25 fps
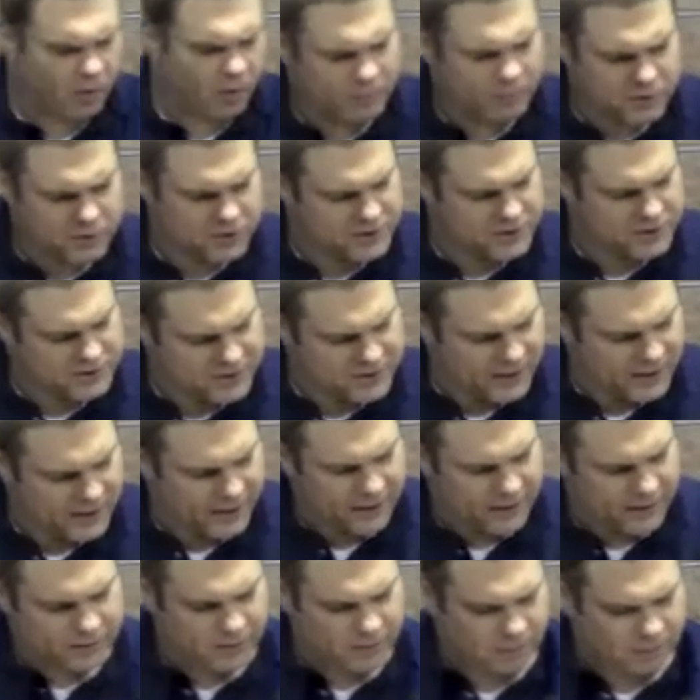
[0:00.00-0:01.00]
Not much to
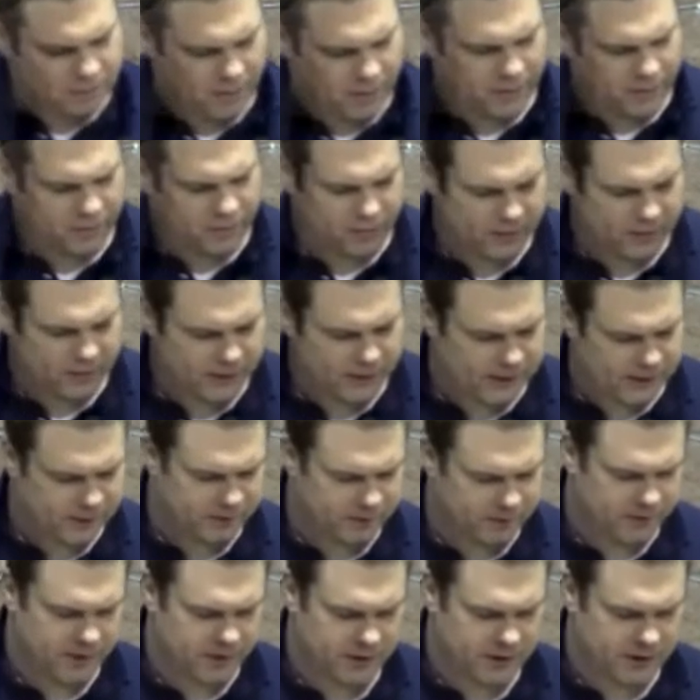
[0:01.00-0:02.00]
say, I suppose,
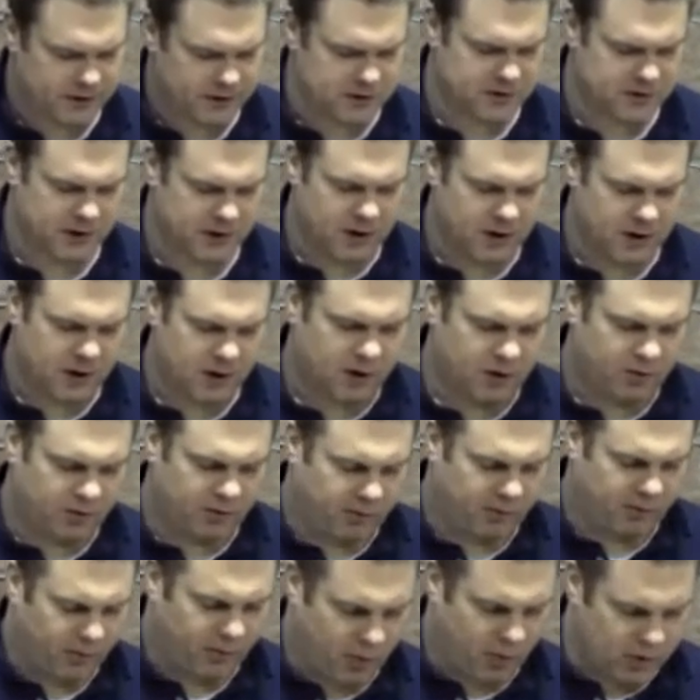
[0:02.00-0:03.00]
really, for these
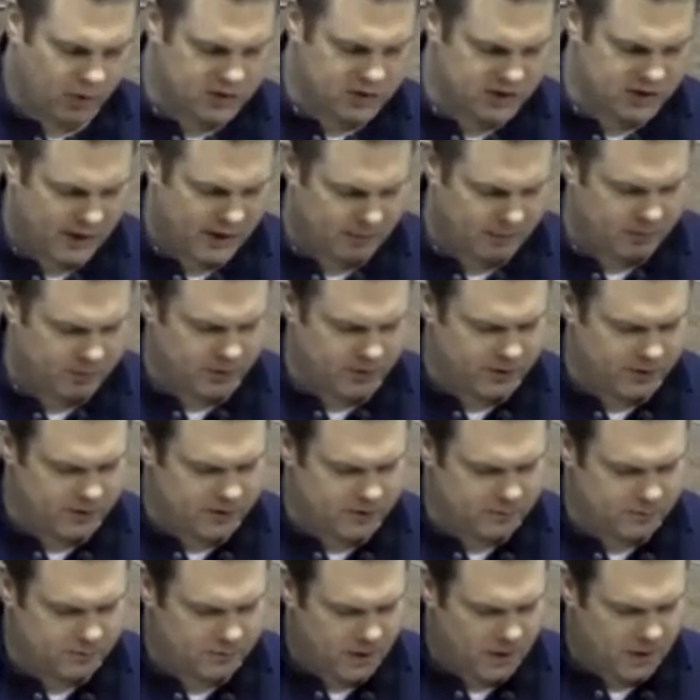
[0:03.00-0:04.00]
four
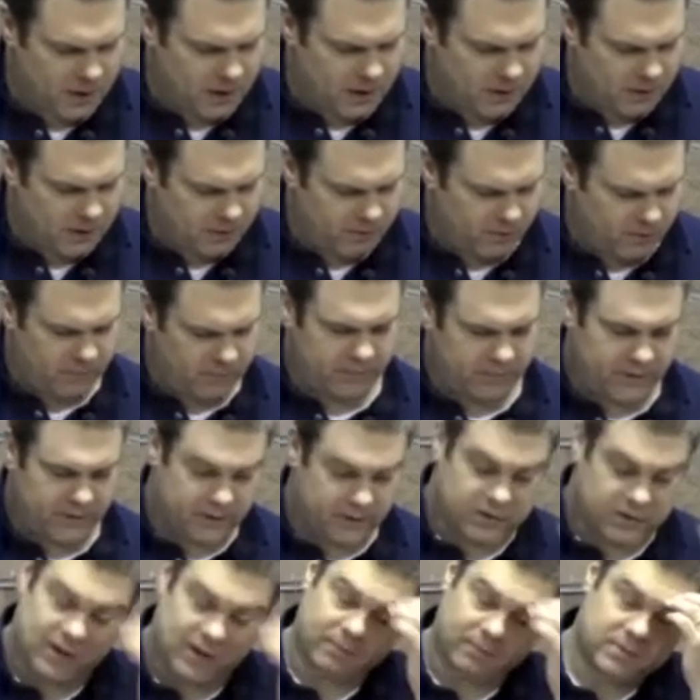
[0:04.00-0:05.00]
chapters. From
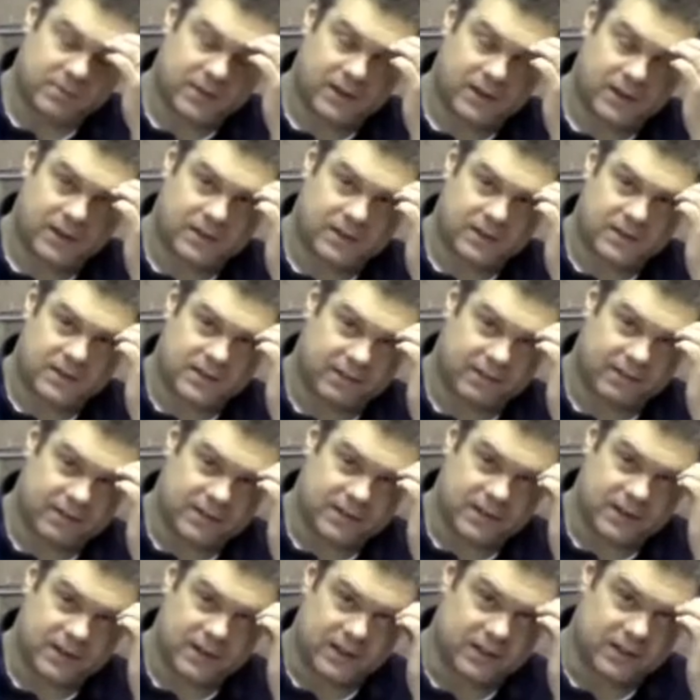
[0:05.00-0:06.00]
chapter
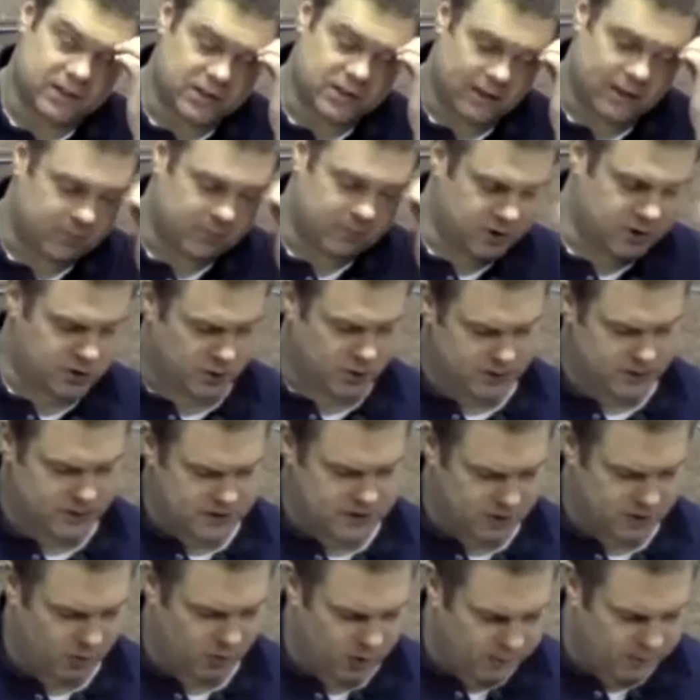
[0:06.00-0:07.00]
17 to chapter
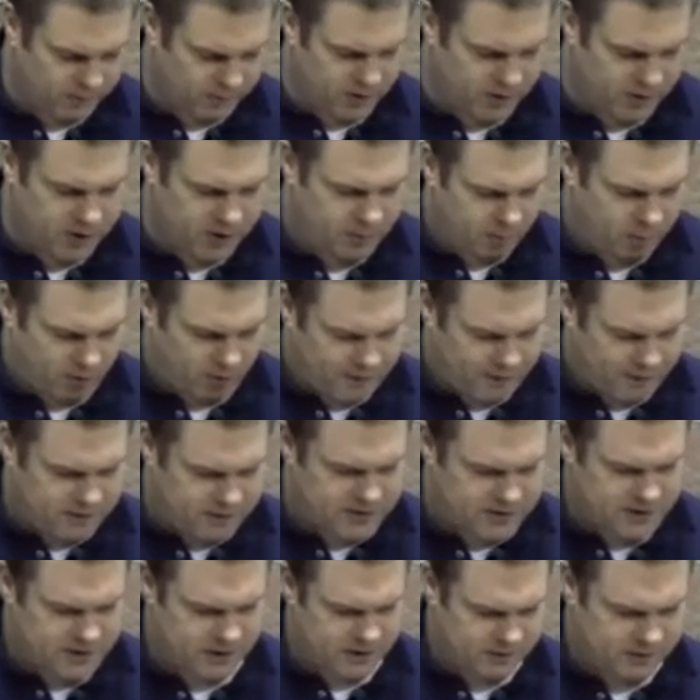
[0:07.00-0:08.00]
21, the
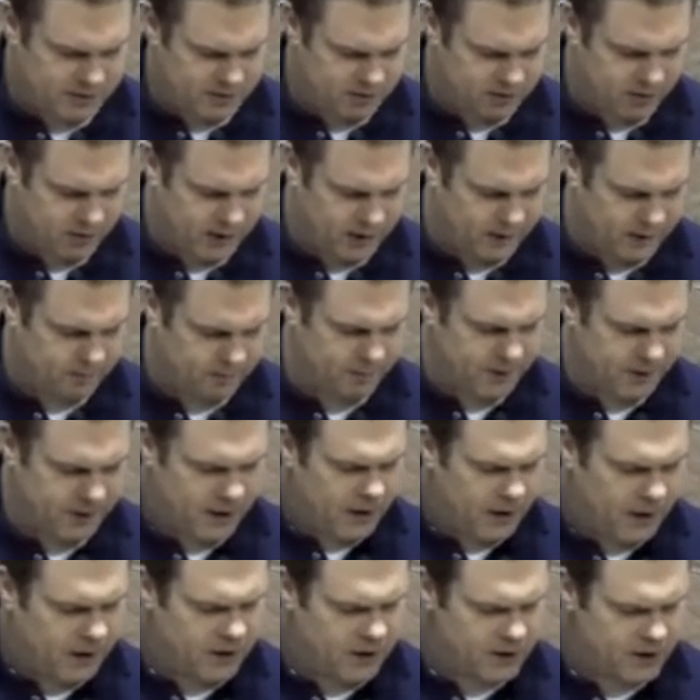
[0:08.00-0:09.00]
depravity of Israel,
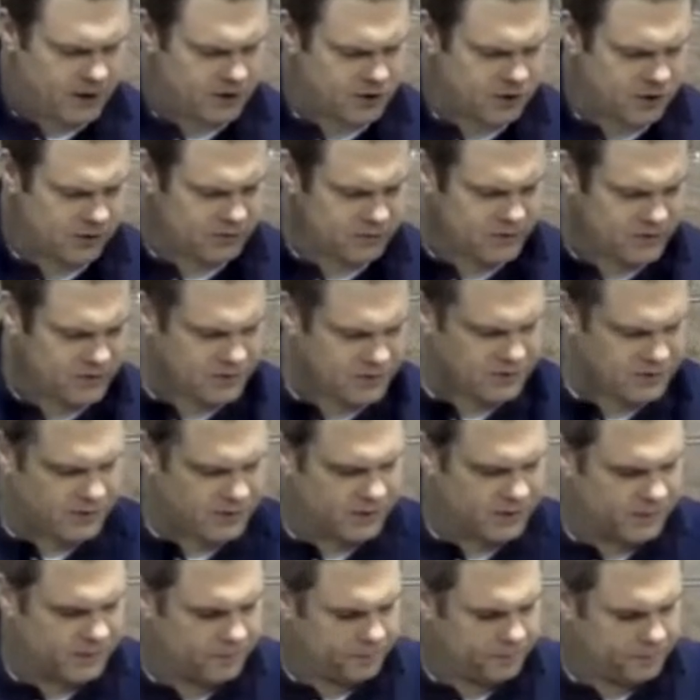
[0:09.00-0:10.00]
it shows us
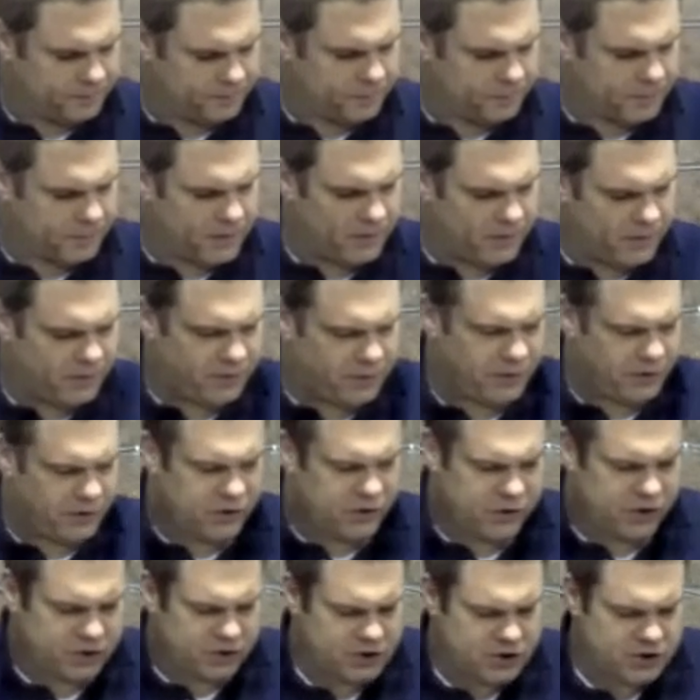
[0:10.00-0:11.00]
that
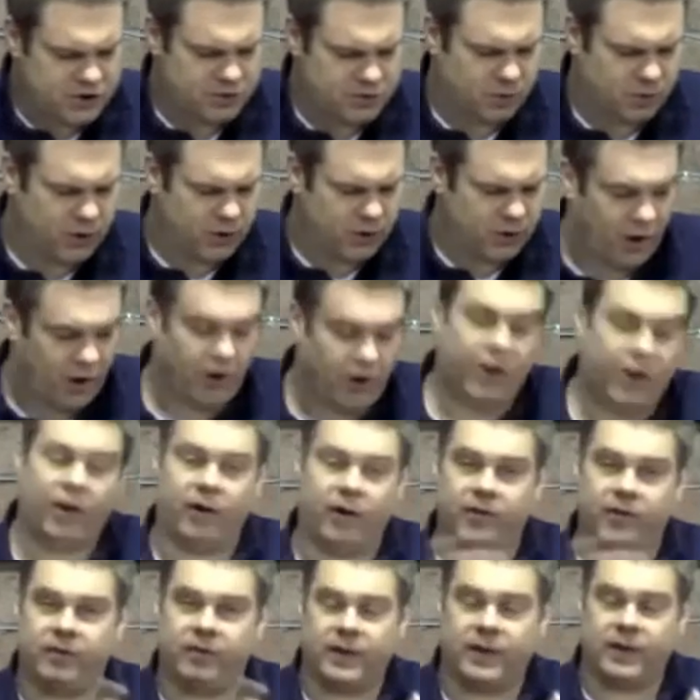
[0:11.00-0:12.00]
the judges were not
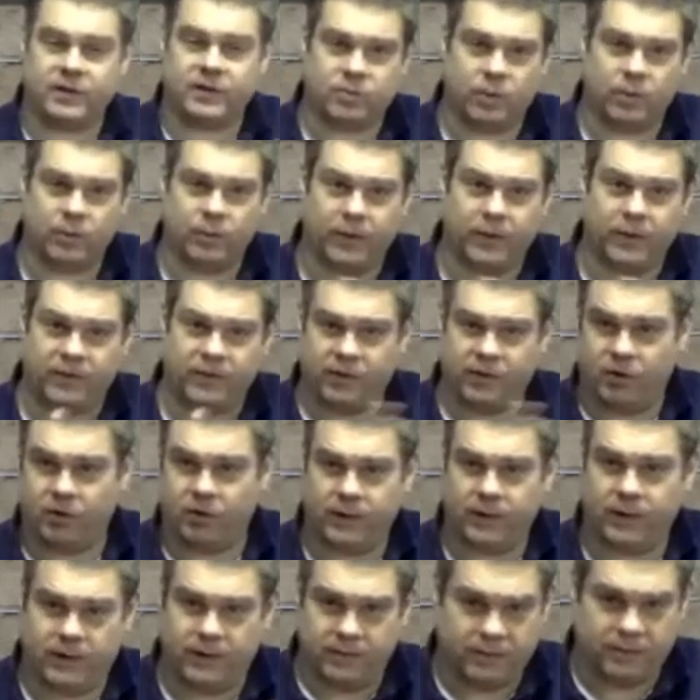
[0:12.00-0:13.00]
enough. That's what we
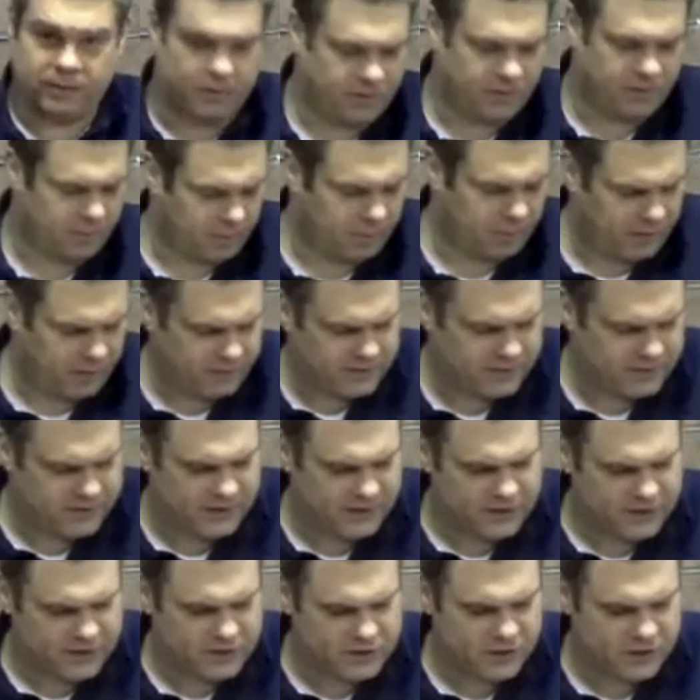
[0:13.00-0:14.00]
saw in the
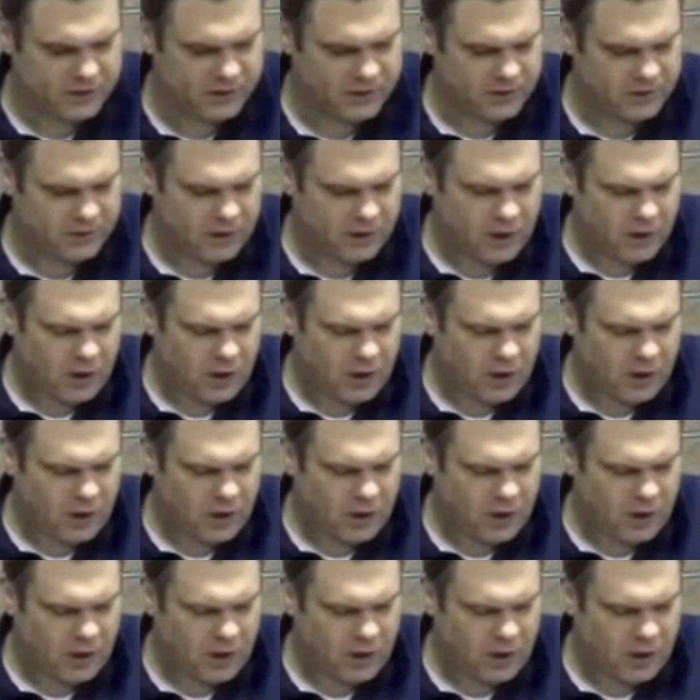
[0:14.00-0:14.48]
previous section.